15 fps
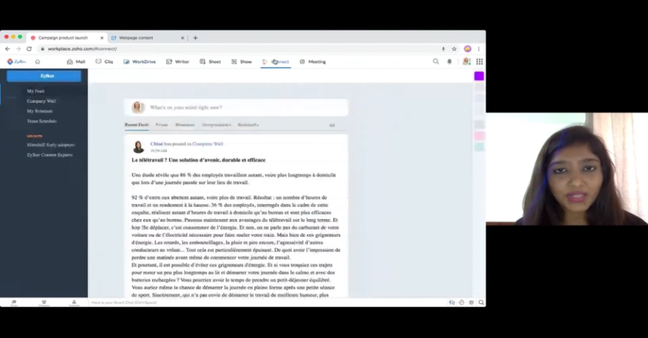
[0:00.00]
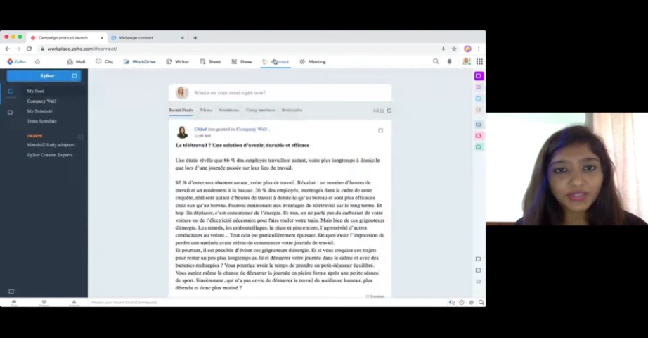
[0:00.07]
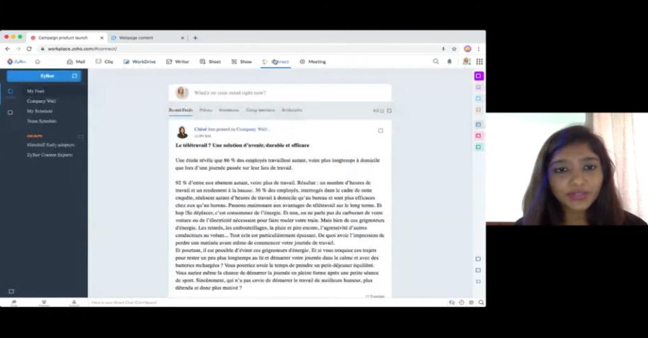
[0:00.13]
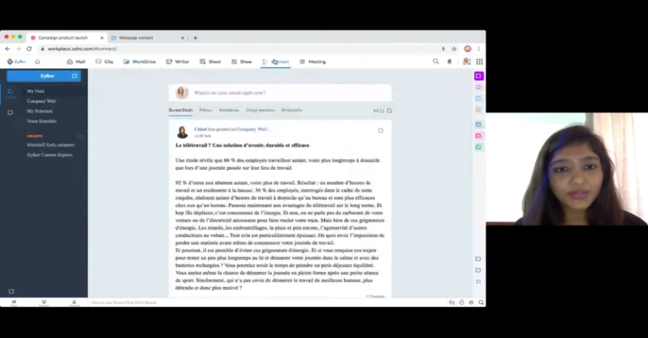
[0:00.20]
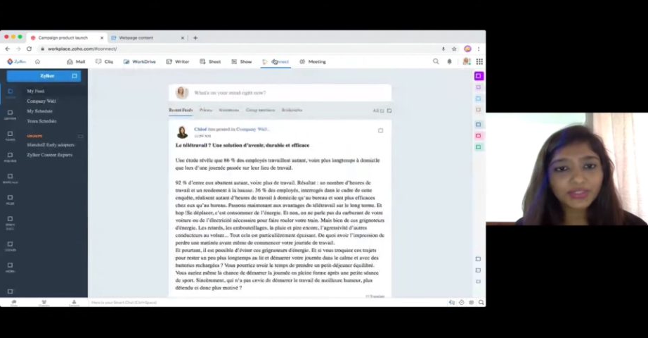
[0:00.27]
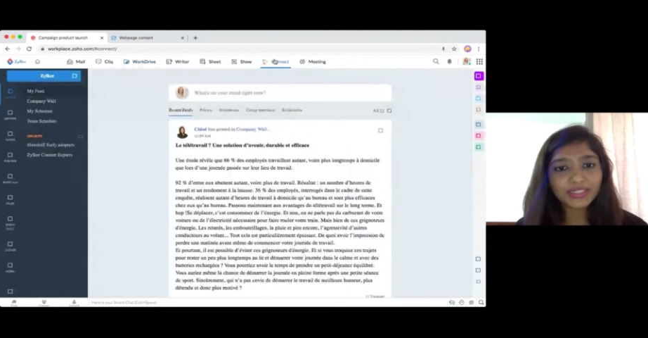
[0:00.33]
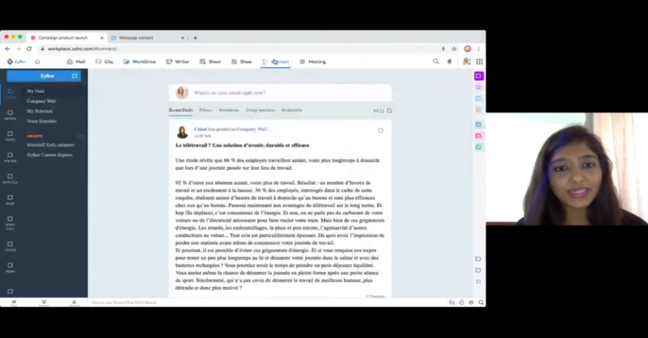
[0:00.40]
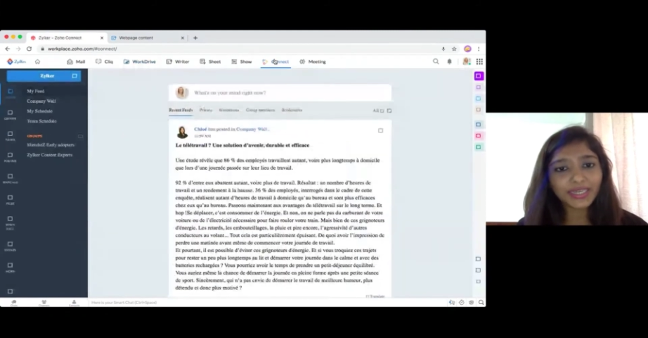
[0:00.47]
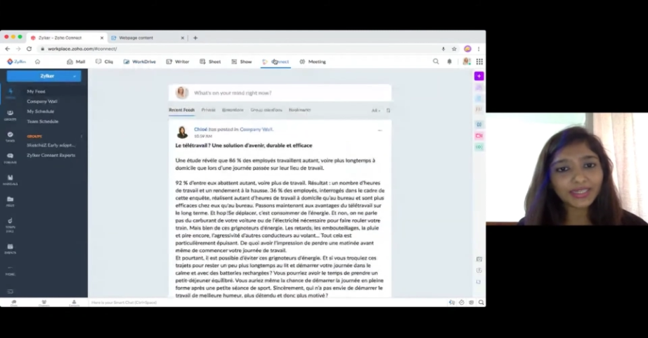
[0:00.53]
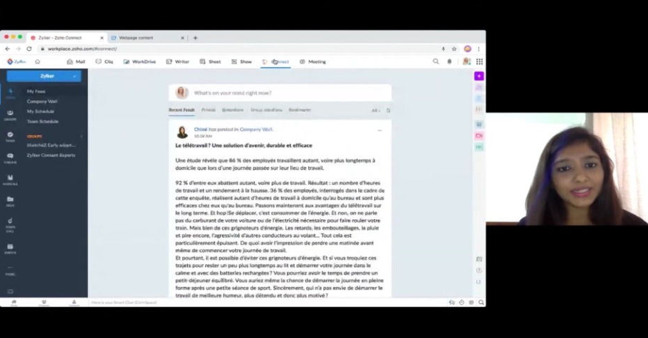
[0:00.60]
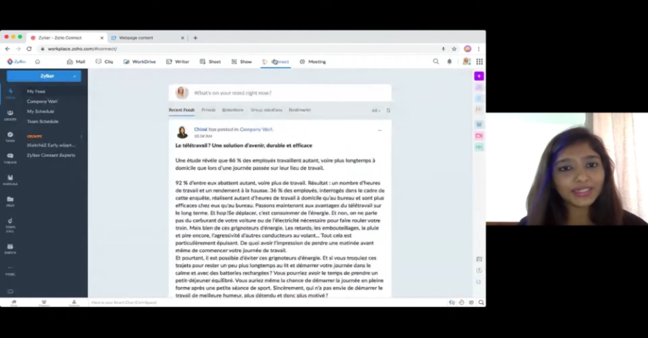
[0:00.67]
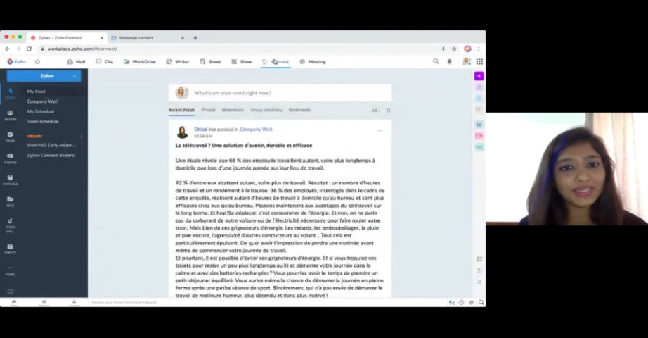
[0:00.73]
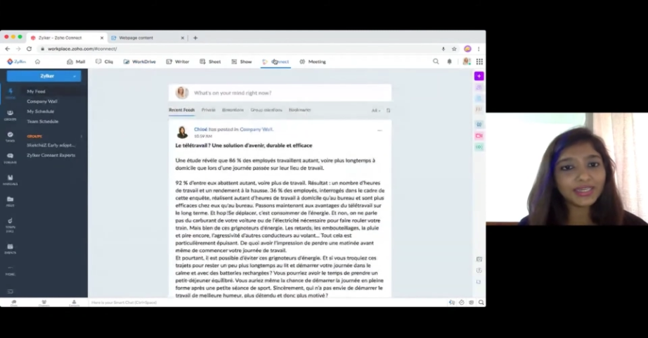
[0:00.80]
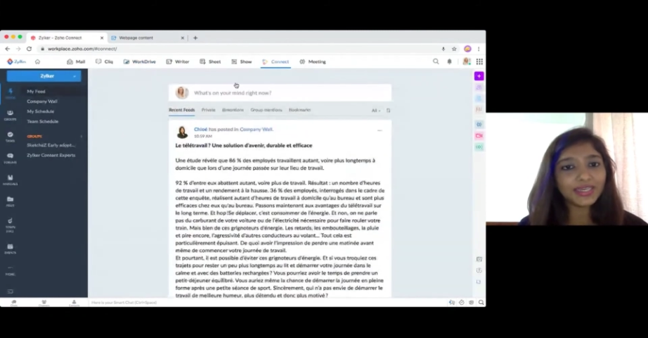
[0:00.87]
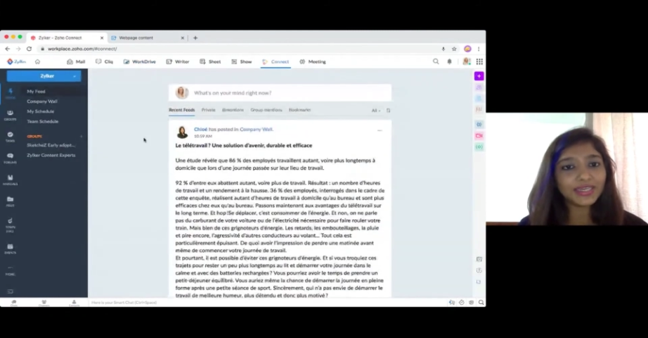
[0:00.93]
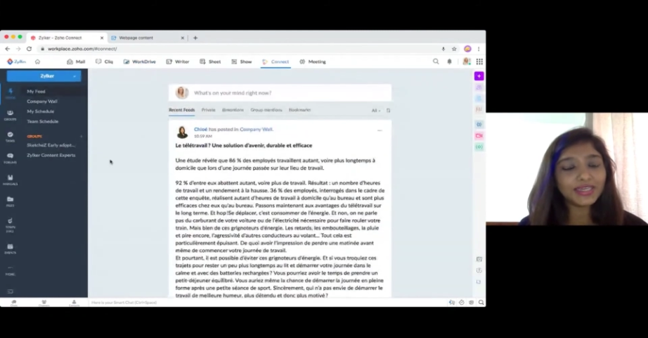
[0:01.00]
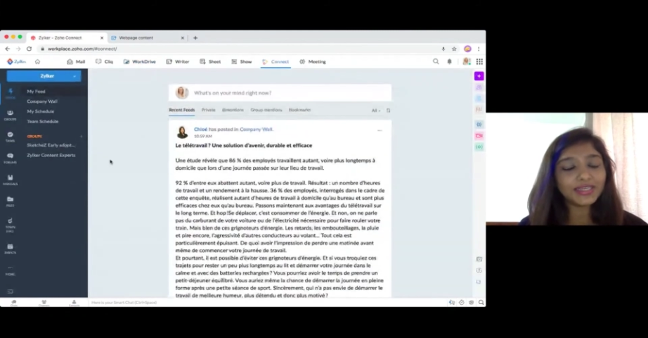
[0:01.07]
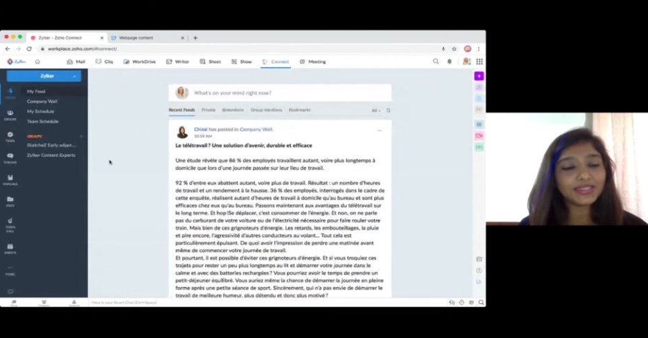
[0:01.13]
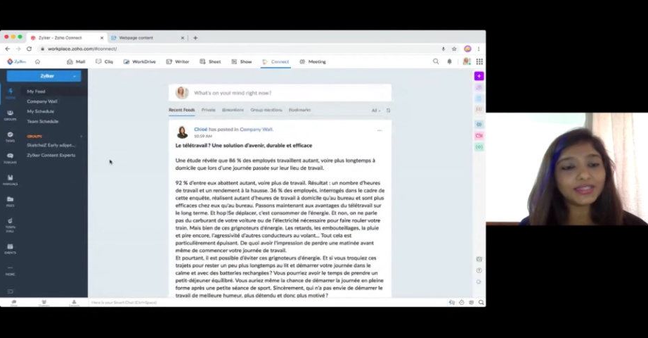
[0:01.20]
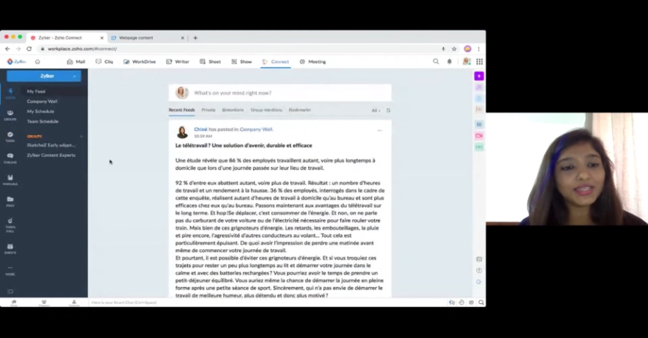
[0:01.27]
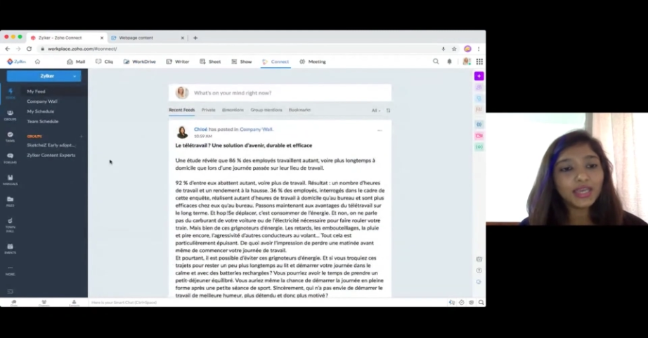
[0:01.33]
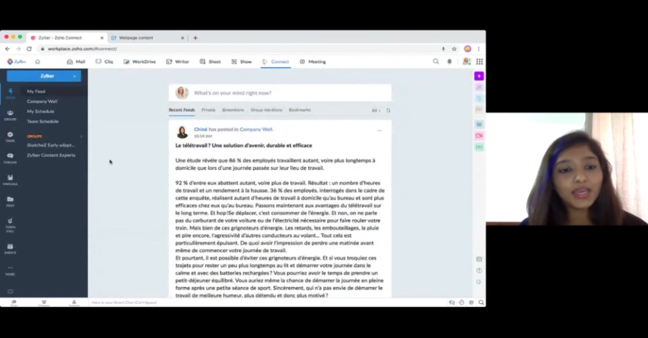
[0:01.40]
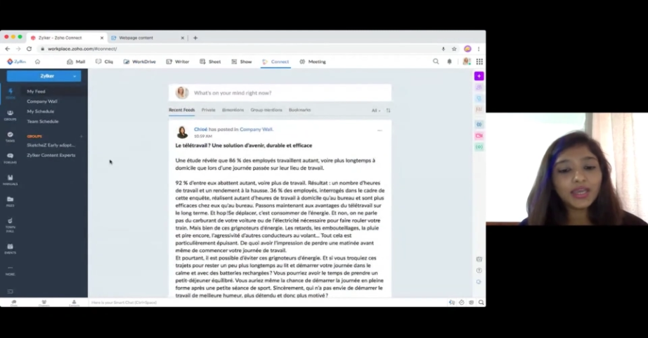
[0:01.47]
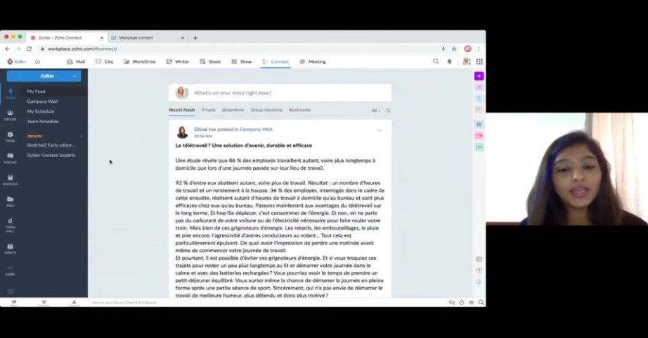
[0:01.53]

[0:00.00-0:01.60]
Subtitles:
So Connect is